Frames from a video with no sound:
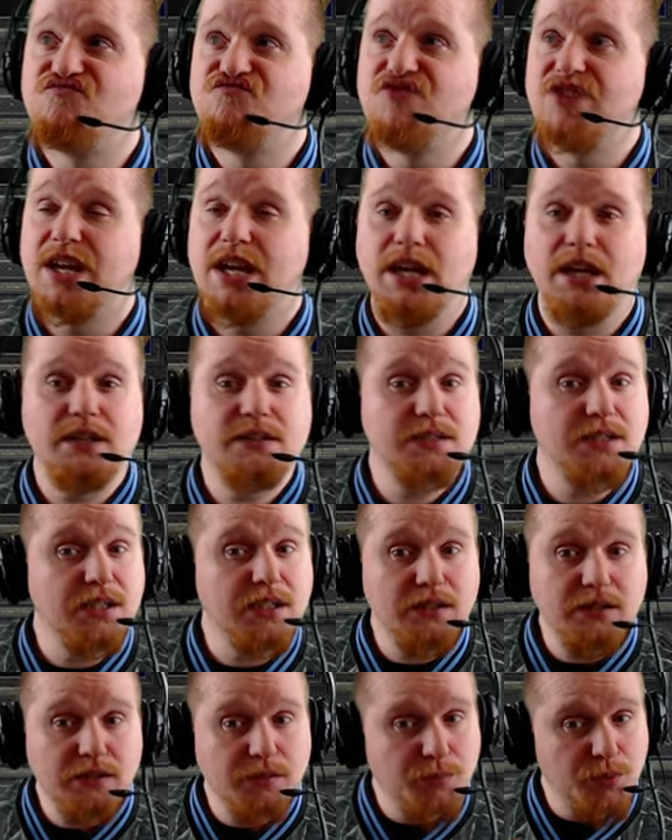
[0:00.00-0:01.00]
Kick
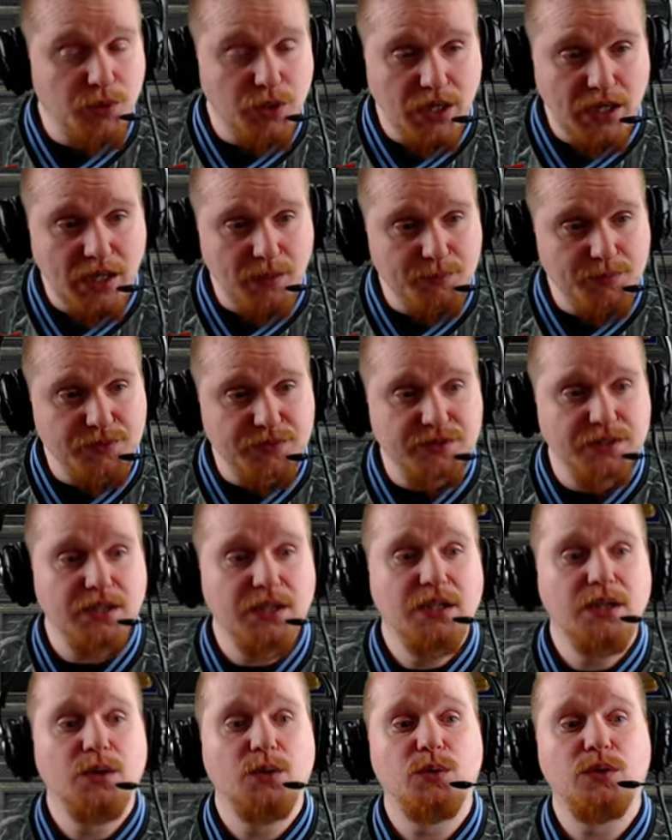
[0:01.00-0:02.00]
Sin, perhaps,
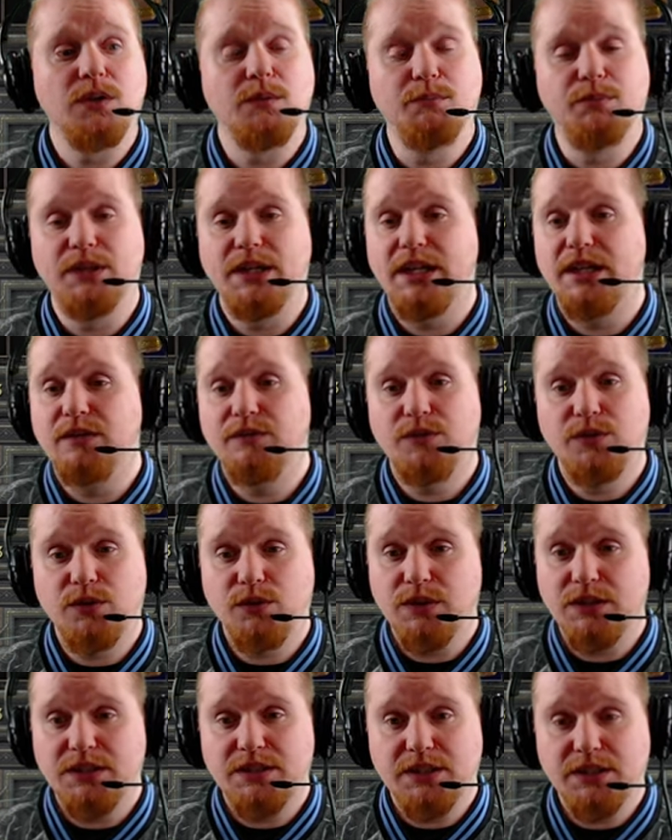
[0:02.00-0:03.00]
or a Blade
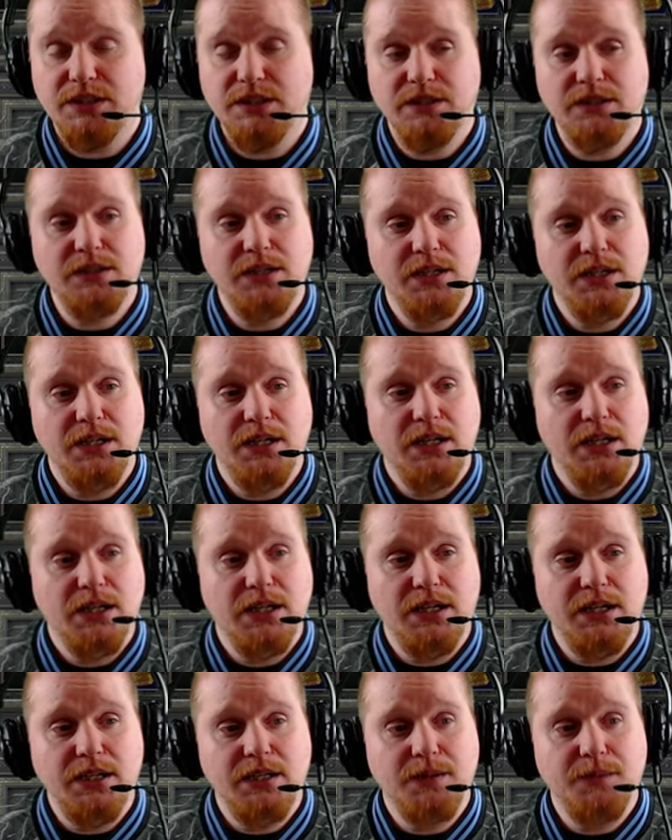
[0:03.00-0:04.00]
Fury Sin,
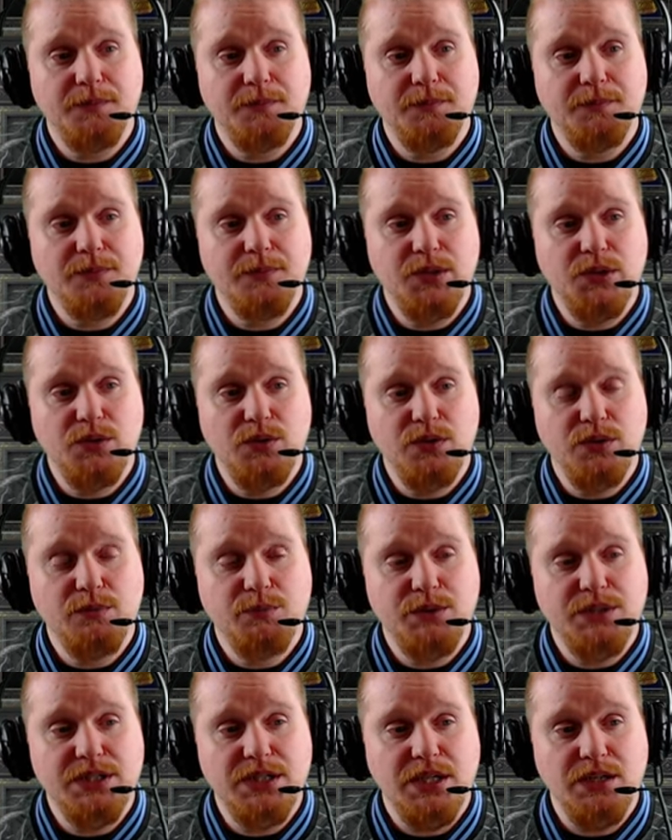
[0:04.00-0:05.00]
um, you could
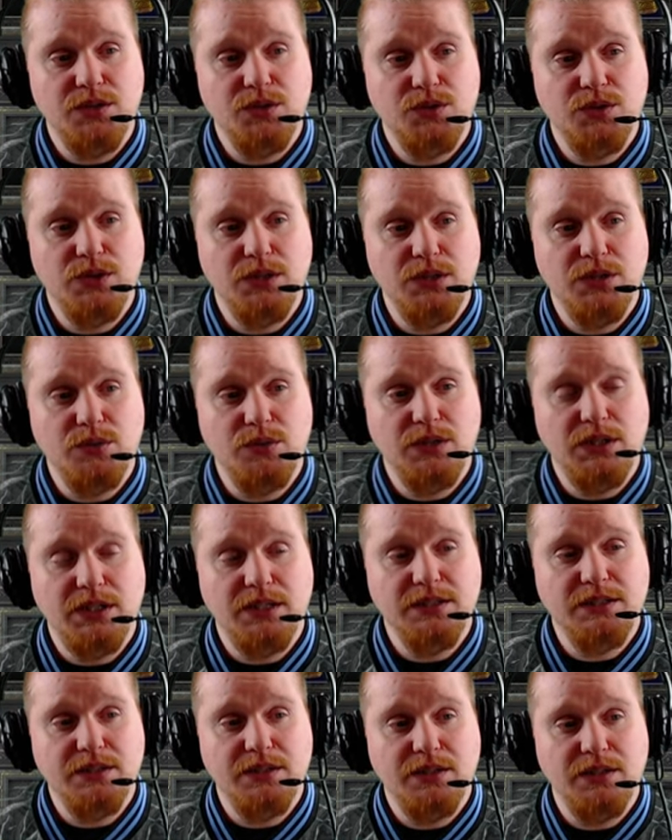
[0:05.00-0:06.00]
potentially
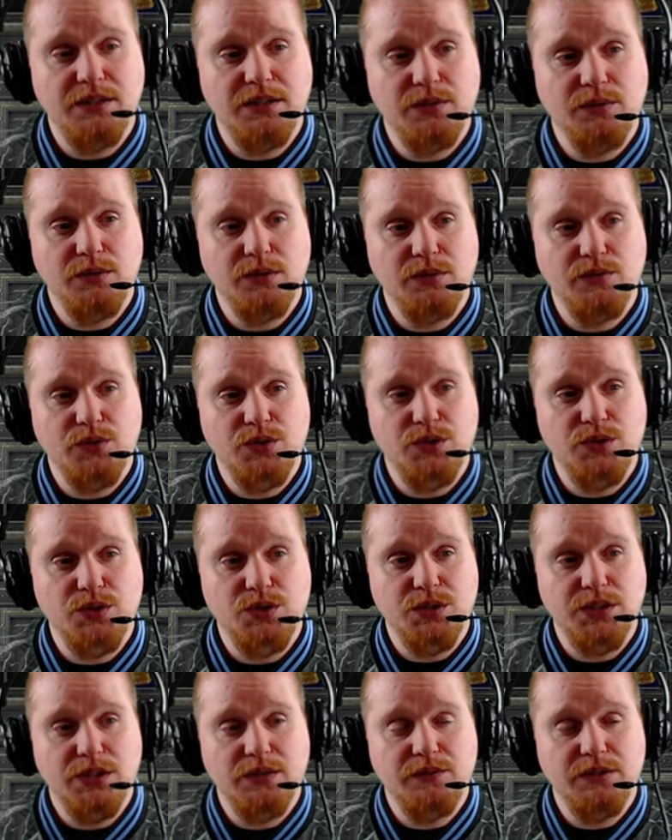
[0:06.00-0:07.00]
utilize the ethereal
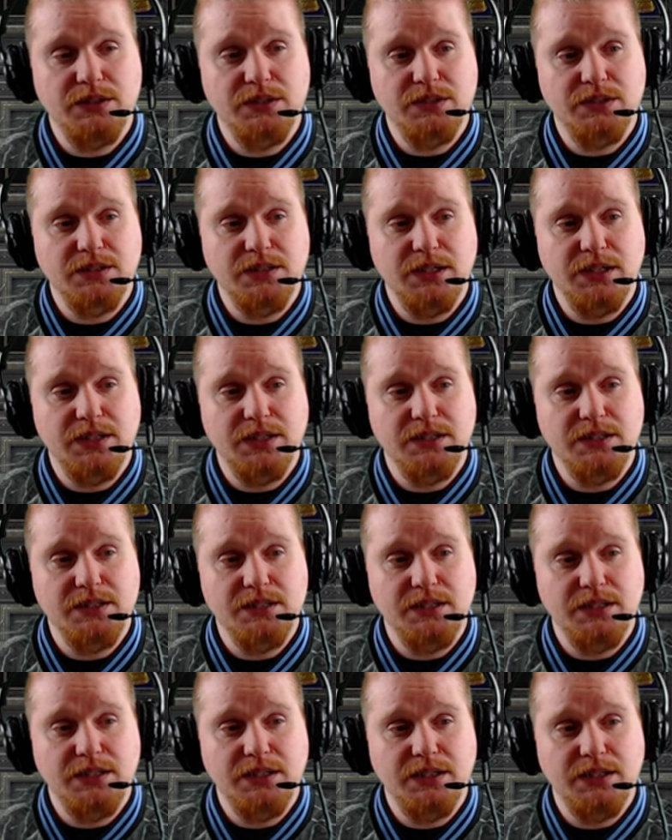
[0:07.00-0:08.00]
version of it and
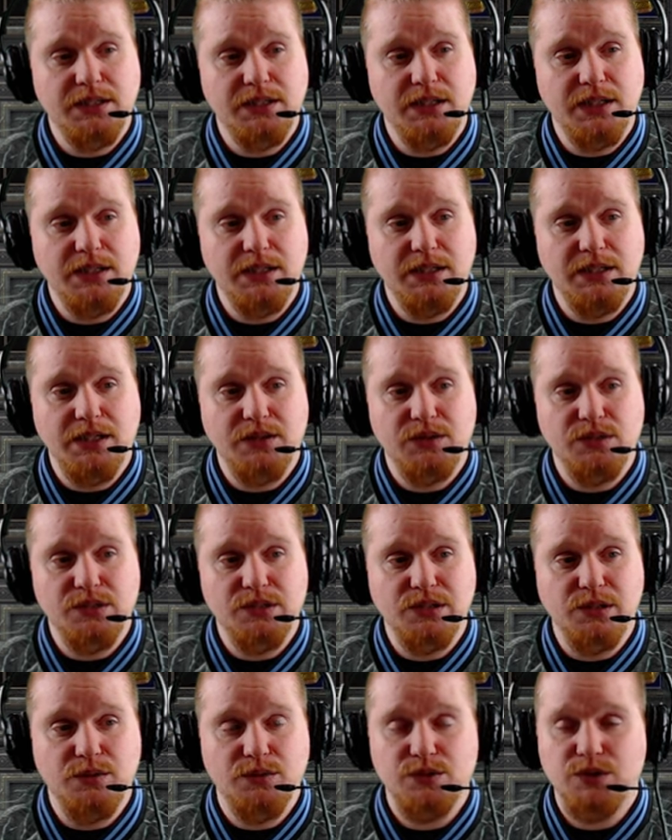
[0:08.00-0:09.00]
uh, and and get the
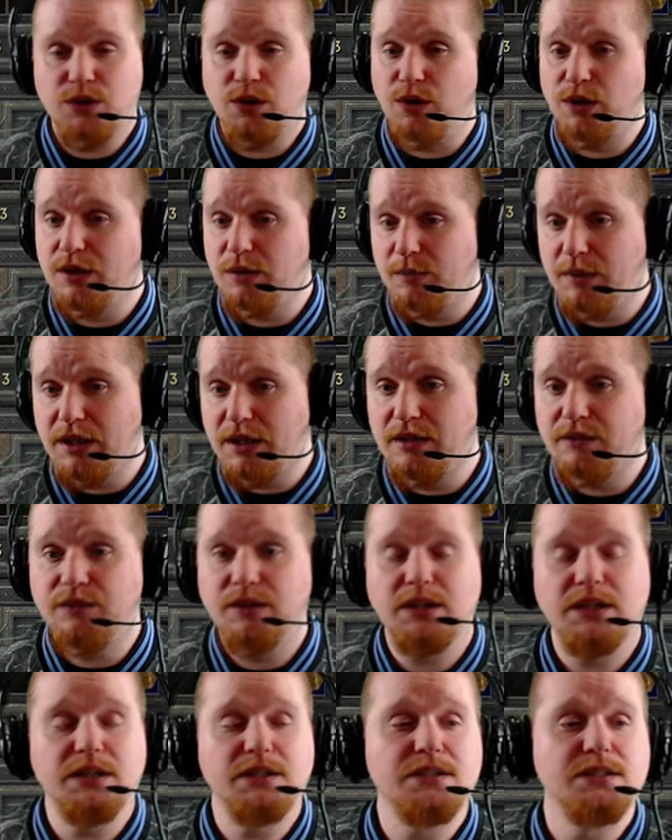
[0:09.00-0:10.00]
slowest target buy
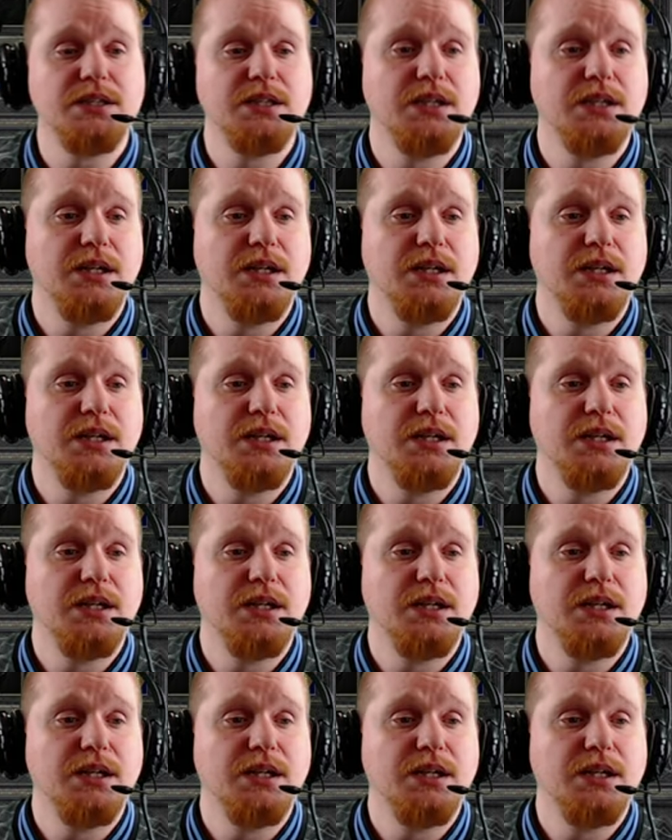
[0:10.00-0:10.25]
effect.